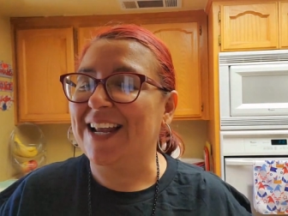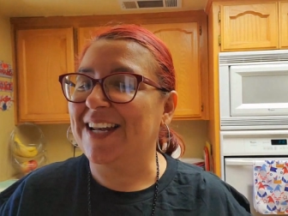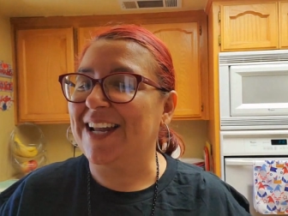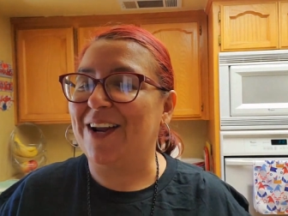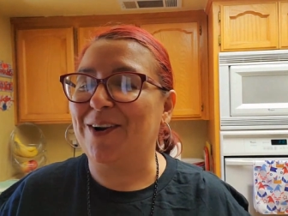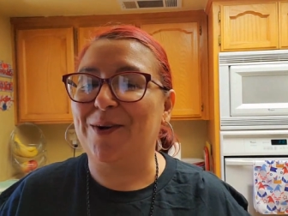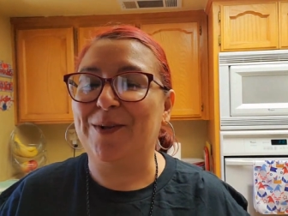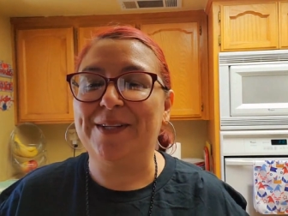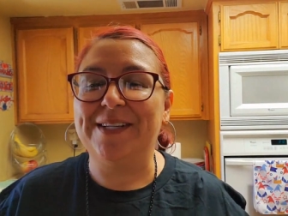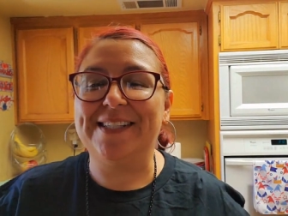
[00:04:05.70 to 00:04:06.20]

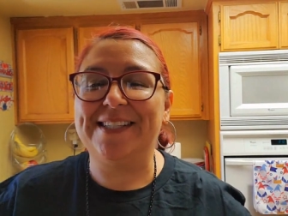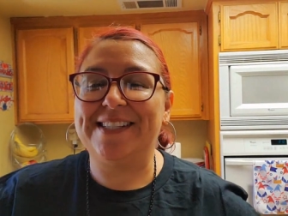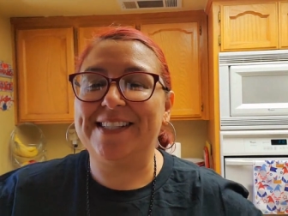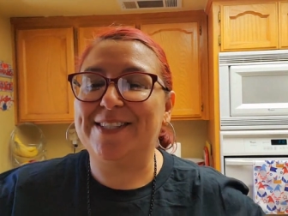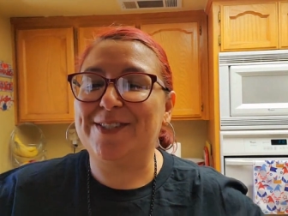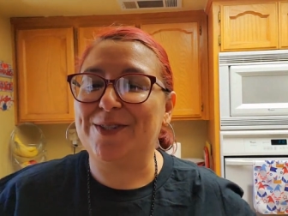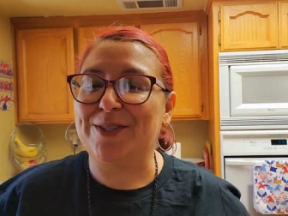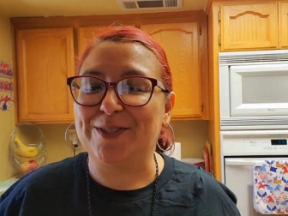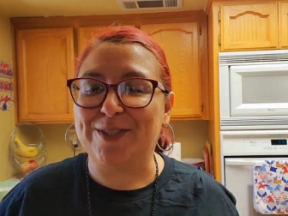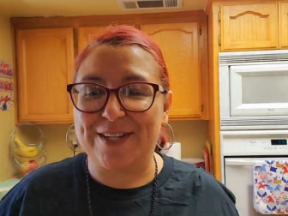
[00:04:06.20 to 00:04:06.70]
not only
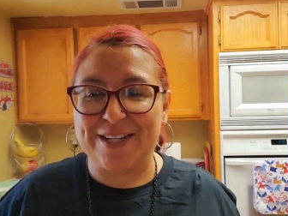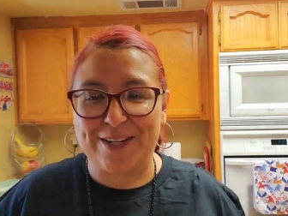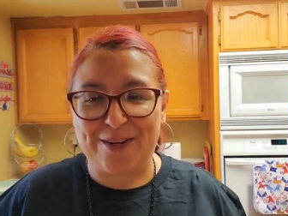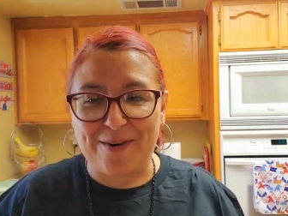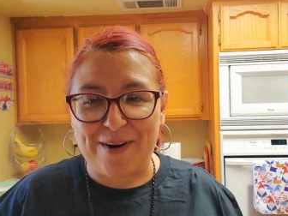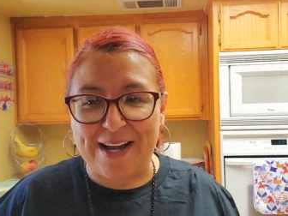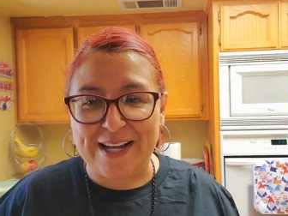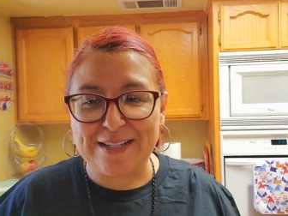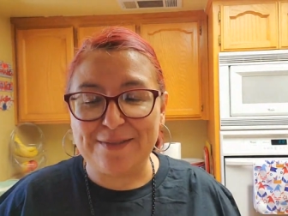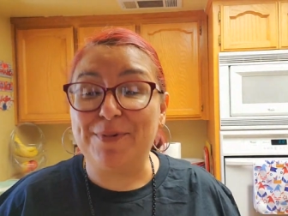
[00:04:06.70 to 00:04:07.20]
sisters in
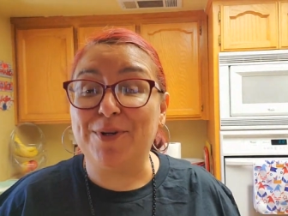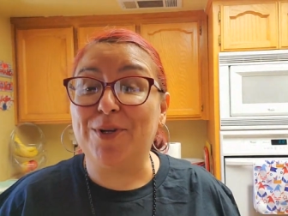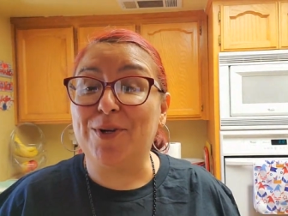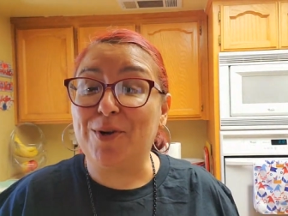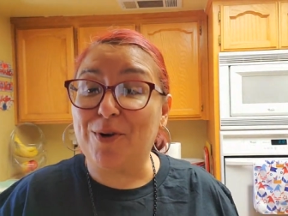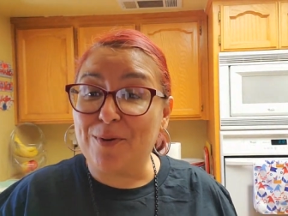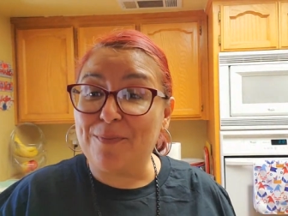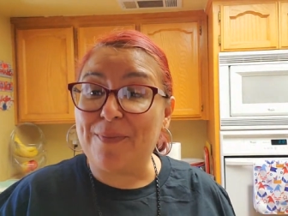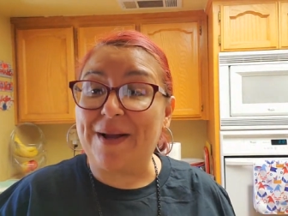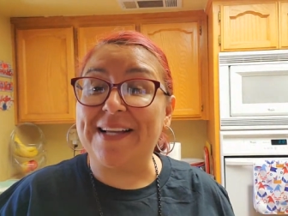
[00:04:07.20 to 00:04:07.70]
Christ, but
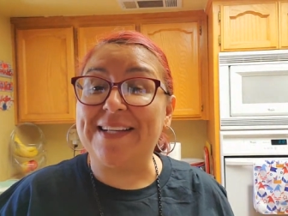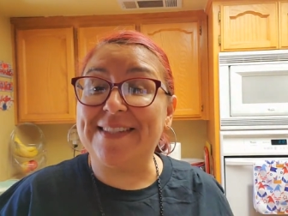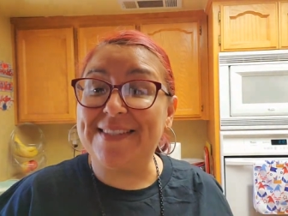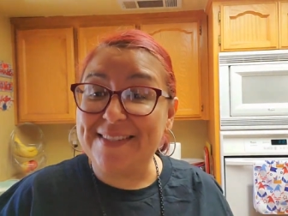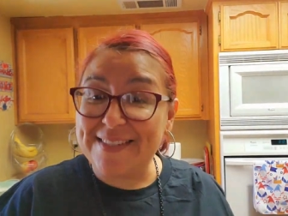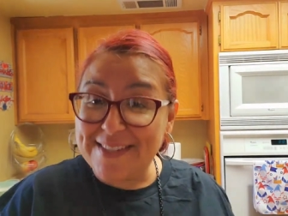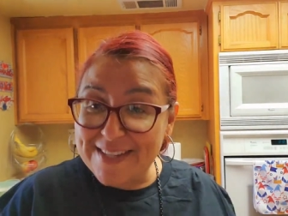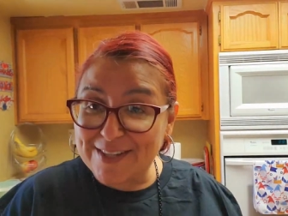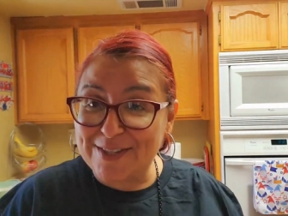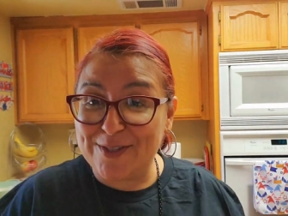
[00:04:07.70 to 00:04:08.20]
you're my
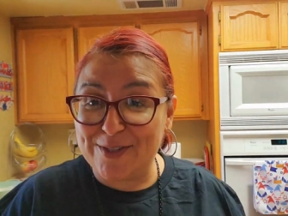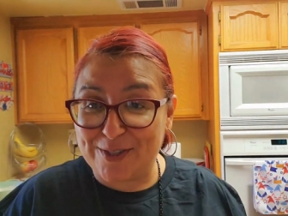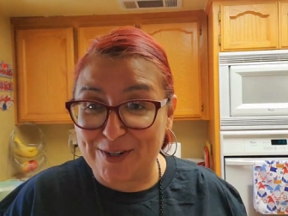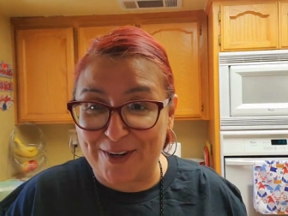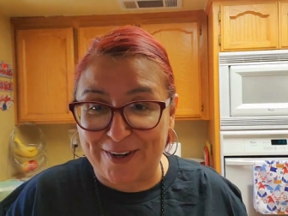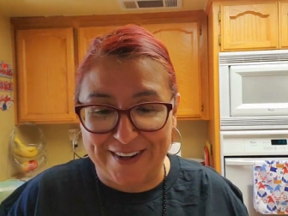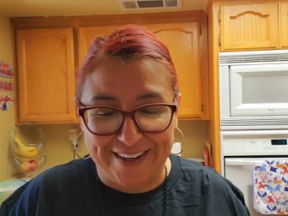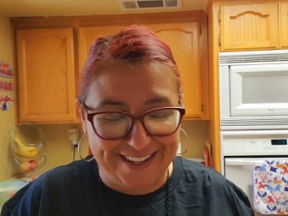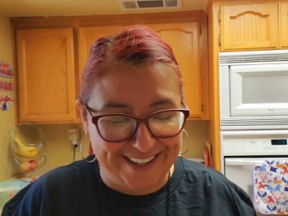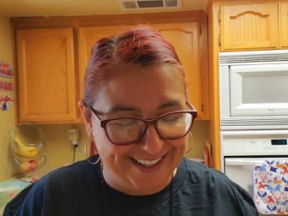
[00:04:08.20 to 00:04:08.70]

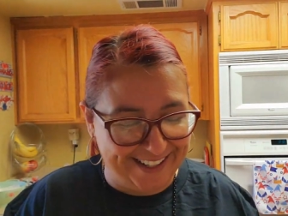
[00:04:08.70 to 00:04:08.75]
sister.